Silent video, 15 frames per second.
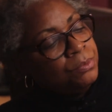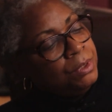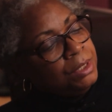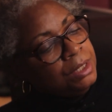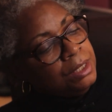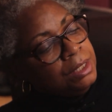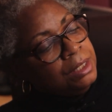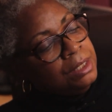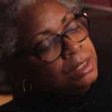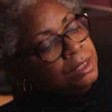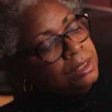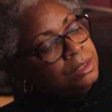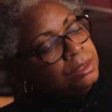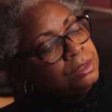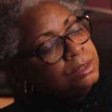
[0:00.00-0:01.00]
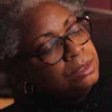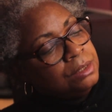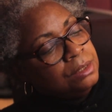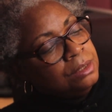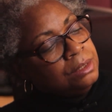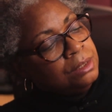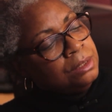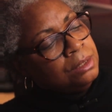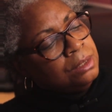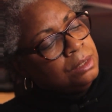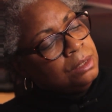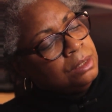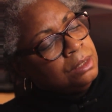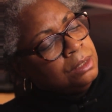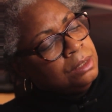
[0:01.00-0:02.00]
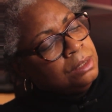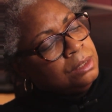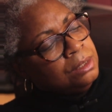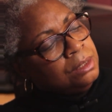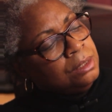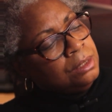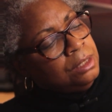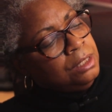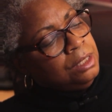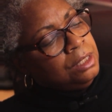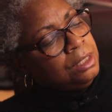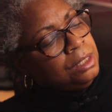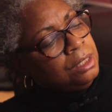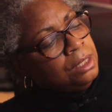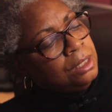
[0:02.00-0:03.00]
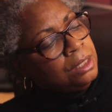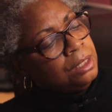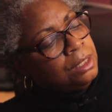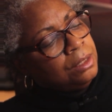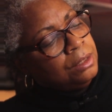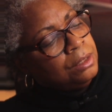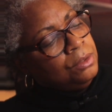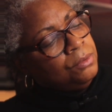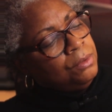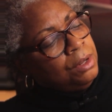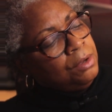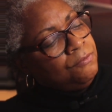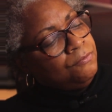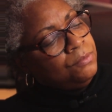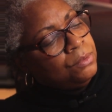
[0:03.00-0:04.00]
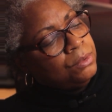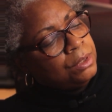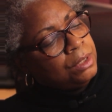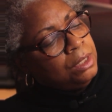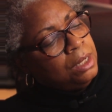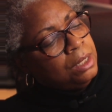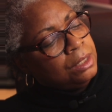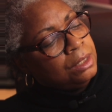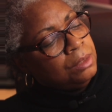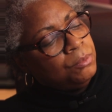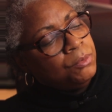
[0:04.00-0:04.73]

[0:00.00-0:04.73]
one is the now 4 o'clock in the